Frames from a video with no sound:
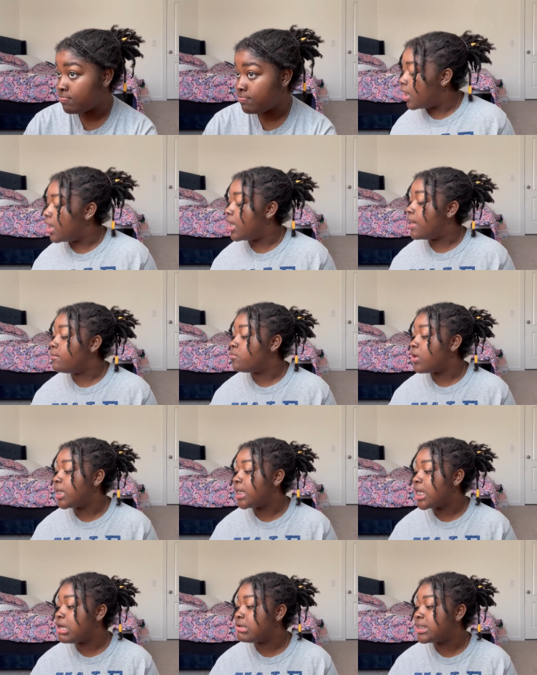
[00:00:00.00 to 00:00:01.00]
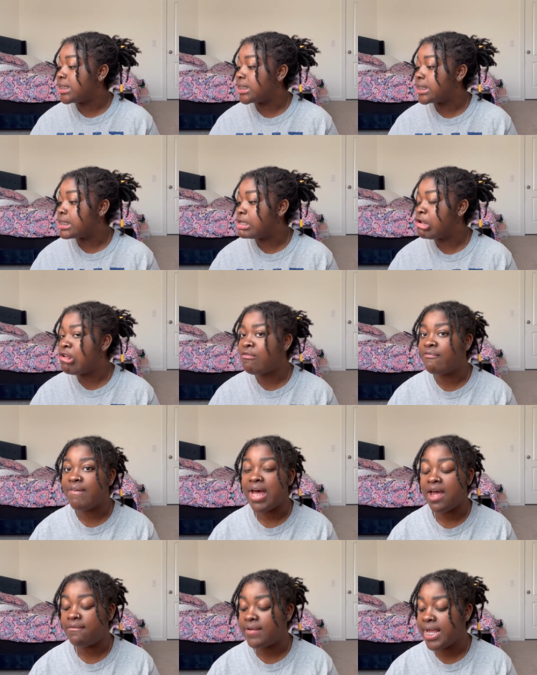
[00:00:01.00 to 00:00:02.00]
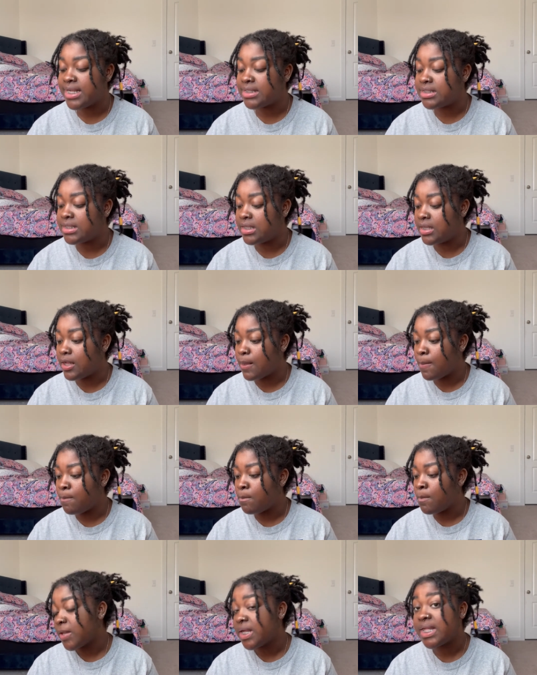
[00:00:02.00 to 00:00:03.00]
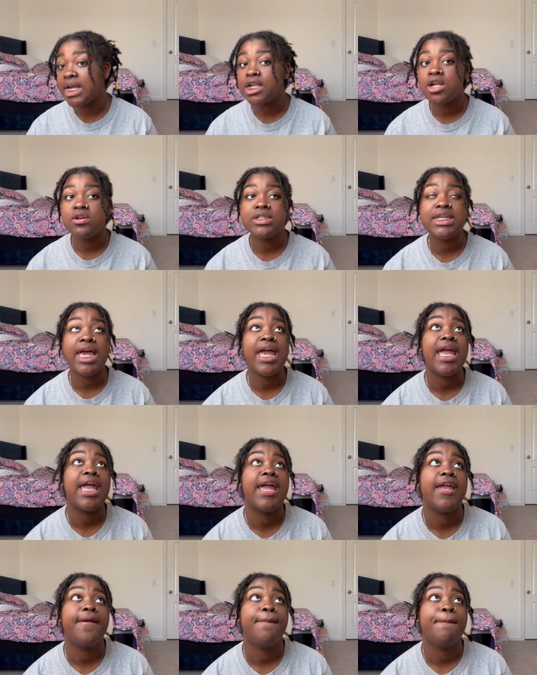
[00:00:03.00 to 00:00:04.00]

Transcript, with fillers: Um, right now it's 5.18. They close at 8.